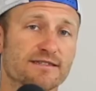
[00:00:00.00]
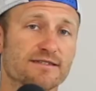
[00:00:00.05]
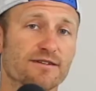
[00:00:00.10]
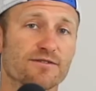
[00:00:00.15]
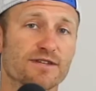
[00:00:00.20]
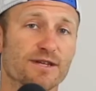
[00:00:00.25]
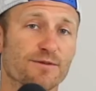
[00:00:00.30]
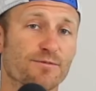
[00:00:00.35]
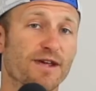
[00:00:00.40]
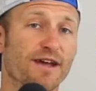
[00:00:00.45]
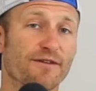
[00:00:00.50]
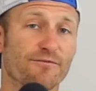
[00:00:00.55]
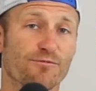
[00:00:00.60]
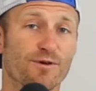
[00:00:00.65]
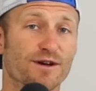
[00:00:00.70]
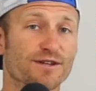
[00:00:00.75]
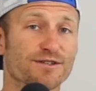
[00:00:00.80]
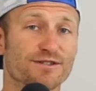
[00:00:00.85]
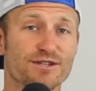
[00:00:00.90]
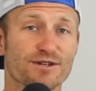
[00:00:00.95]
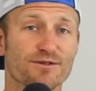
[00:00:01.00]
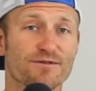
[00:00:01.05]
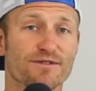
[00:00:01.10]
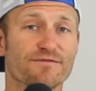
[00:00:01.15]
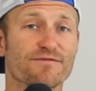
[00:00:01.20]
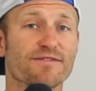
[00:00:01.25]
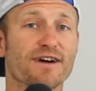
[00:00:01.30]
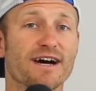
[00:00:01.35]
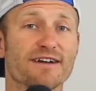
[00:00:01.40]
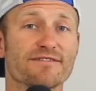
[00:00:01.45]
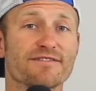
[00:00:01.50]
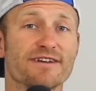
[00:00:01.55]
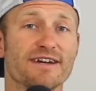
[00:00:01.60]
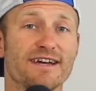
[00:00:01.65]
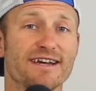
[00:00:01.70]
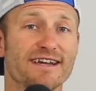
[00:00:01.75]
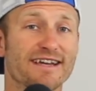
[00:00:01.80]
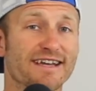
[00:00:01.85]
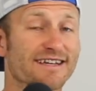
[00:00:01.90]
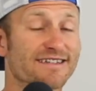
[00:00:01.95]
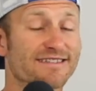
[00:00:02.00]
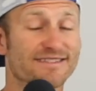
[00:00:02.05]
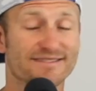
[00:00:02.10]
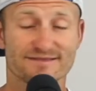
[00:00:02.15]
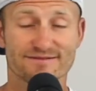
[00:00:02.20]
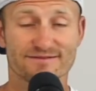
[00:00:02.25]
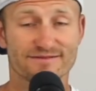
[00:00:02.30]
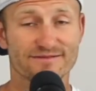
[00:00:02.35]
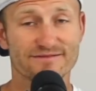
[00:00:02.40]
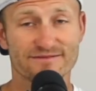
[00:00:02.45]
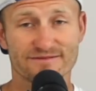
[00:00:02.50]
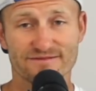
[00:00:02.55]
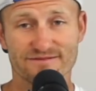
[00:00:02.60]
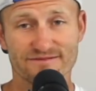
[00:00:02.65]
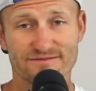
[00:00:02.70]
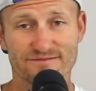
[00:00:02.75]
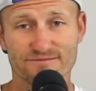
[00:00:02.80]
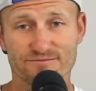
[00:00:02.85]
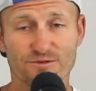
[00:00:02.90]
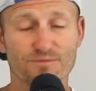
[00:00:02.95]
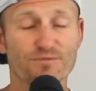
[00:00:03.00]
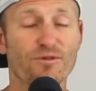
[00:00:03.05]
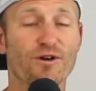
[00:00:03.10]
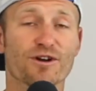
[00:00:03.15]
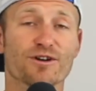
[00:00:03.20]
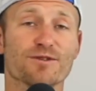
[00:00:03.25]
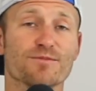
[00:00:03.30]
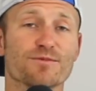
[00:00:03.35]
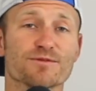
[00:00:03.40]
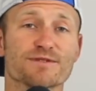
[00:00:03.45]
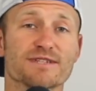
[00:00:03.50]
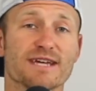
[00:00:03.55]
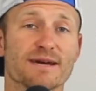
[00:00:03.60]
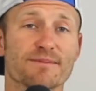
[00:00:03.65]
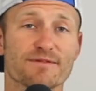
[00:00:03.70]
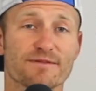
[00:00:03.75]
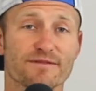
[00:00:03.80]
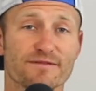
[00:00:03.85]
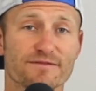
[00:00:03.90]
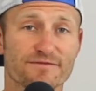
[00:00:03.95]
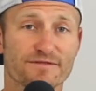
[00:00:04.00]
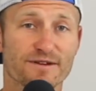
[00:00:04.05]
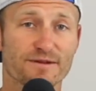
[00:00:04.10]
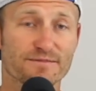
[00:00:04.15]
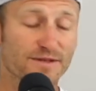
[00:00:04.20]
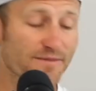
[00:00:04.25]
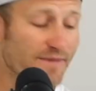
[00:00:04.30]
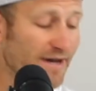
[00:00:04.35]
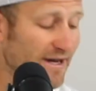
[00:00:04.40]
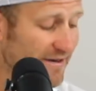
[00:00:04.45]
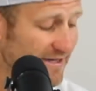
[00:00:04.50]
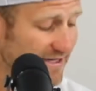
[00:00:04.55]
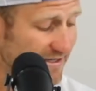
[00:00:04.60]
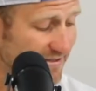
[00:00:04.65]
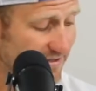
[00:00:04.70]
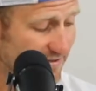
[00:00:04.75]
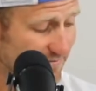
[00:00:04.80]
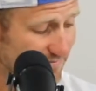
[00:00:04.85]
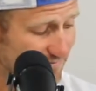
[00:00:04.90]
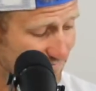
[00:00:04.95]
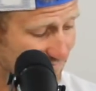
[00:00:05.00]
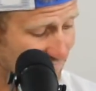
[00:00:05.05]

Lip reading: so deep. We have 1, 2, and 5. It's remarkable depth from the Americans.